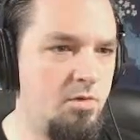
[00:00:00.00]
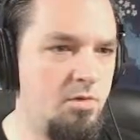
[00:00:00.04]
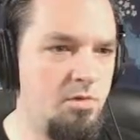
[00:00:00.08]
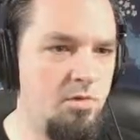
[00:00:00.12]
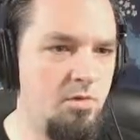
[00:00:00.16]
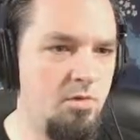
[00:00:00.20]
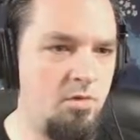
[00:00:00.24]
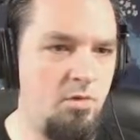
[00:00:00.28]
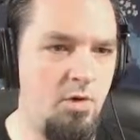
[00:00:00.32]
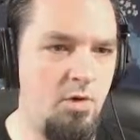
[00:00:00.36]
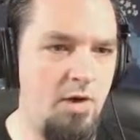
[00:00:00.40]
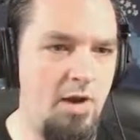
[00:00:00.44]

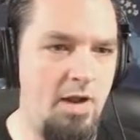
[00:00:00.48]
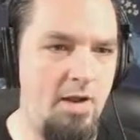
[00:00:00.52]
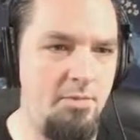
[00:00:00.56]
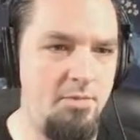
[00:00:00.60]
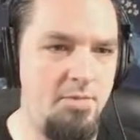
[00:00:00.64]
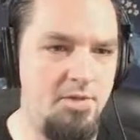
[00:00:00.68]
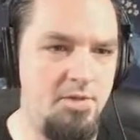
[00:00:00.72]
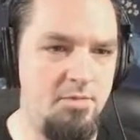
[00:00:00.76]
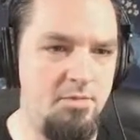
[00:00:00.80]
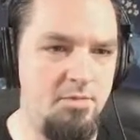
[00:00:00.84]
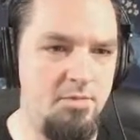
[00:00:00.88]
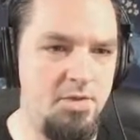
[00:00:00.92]
grab
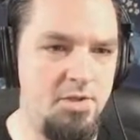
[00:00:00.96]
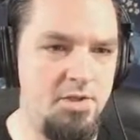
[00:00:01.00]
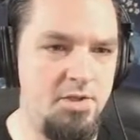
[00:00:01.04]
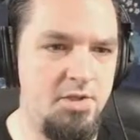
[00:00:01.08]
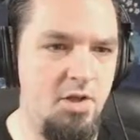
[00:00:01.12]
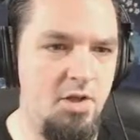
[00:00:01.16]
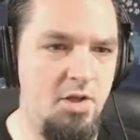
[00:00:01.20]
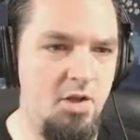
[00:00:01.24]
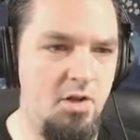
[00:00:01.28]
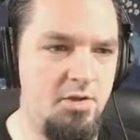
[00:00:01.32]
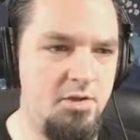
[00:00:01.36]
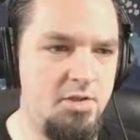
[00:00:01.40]
some
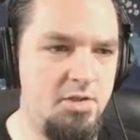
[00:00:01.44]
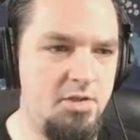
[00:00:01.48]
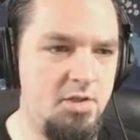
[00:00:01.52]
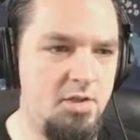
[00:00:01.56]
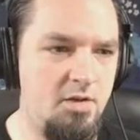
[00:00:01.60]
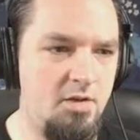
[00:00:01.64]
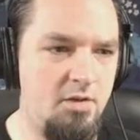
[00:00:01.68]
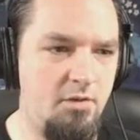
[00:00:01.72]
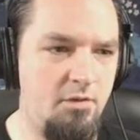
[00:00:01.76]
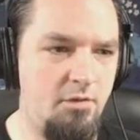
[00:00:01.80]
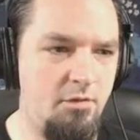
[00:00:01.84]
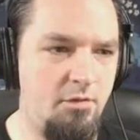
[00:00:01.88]
salt
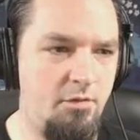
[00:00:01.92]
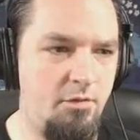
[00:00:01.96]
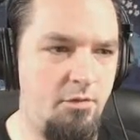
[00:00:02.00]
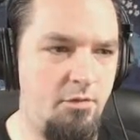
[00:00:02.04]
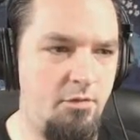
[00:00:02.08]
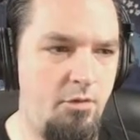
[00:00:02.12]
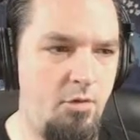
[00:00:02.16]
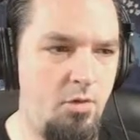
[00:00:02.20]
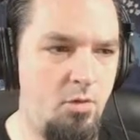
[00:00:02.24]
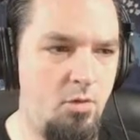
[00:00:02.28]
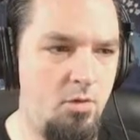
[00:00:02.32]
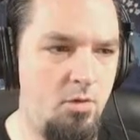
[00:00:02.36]

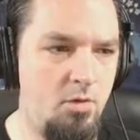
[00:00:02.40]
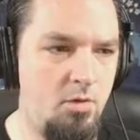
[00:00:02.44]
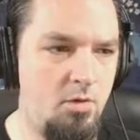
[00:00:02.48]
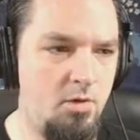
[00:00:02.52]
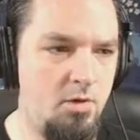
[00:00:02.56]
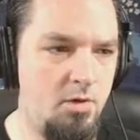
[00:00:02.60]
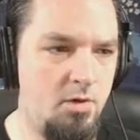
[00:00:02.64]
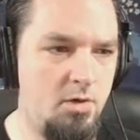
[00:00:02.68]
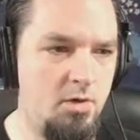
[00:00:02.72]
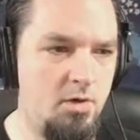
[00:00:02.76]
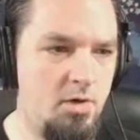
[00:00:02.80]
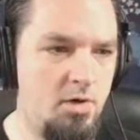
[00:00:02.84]

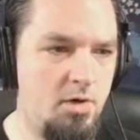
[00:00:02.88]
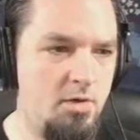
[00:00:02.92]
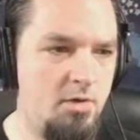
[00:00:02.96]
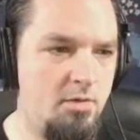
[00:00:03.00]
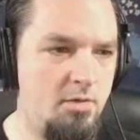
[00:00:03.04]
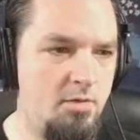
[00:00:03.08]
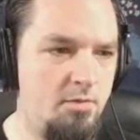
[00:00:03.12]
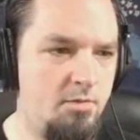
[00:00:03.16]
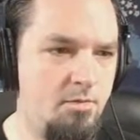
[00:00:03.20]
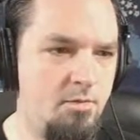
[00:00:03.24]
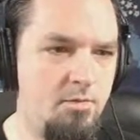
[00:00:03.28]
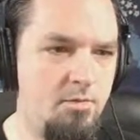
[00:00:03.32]
for
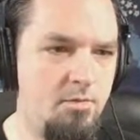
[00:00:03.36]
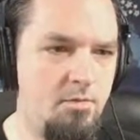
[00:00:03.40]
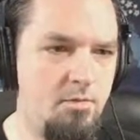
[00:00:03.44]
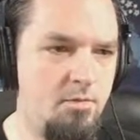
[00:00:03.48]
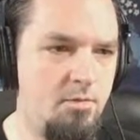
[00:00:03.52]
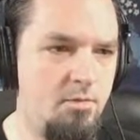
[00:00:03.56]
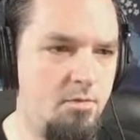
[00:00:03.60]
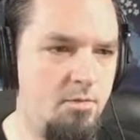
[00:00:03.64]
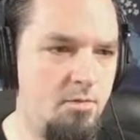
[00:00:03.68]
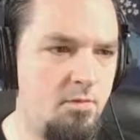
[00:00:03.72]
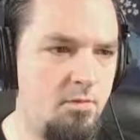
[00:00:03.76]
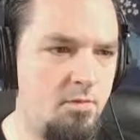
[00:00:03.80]

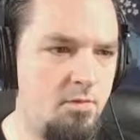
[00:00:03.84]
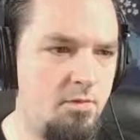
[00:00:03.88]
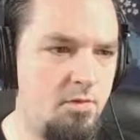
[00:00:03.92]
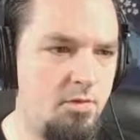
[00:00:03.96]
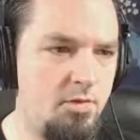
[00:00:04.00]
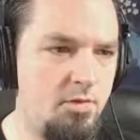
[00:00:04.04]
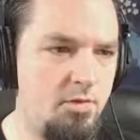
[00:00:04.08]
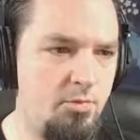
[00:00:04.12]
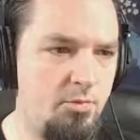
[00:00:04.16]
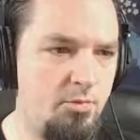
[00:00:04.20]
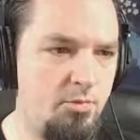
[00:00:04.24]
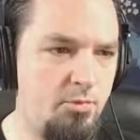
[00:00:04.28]

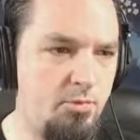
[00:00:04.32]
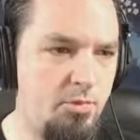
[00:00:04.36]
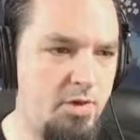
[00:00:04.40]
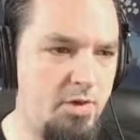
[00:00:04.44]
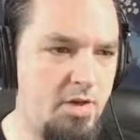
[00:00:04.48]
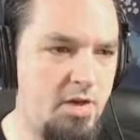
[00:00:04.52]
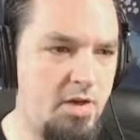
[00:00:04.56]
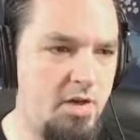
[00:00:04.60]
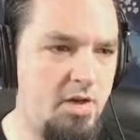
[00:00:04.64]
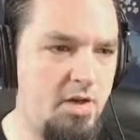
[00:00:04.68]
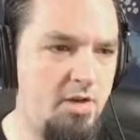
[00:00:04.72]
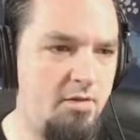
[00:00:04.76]

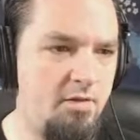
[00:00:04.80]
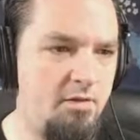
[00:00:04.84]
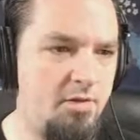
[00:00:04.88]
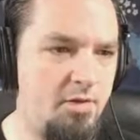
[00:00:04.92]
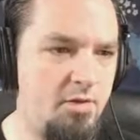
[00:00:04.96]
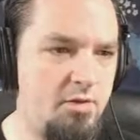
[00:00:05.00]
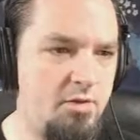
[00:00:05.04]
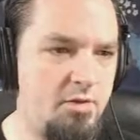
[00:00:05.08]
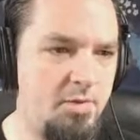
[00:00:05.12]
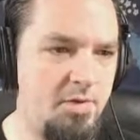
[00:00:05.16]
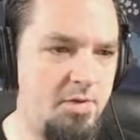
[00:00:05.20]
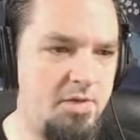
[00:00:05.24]
3 of
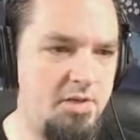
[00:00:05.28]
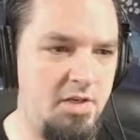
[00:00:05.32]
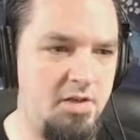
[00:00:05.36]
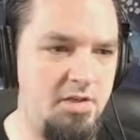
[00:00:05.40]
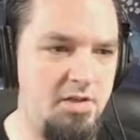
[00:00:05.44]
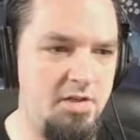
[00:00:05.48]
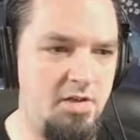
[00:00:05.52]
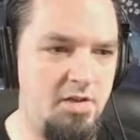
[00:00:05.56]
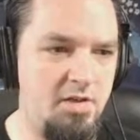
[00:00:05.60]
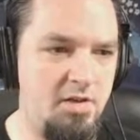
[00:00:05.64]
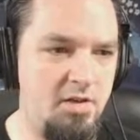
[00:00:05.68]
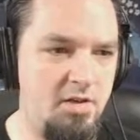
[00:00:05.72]
those because I
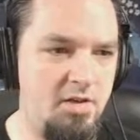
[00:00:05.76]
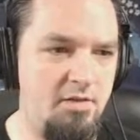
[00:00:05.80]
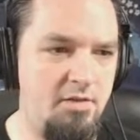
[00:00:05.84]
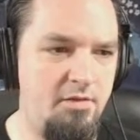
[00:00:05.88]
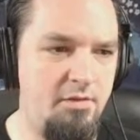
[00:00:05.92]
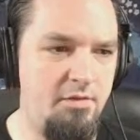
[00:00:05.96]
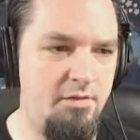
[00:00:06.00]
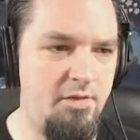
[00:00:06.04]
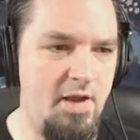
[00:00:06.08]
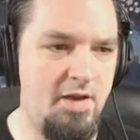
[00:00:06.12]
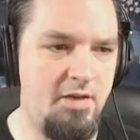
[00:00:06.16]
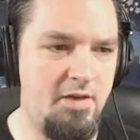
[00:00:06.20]
did in
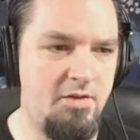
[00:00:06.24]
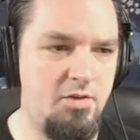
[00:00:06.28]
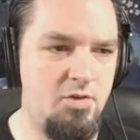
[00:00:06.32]
fact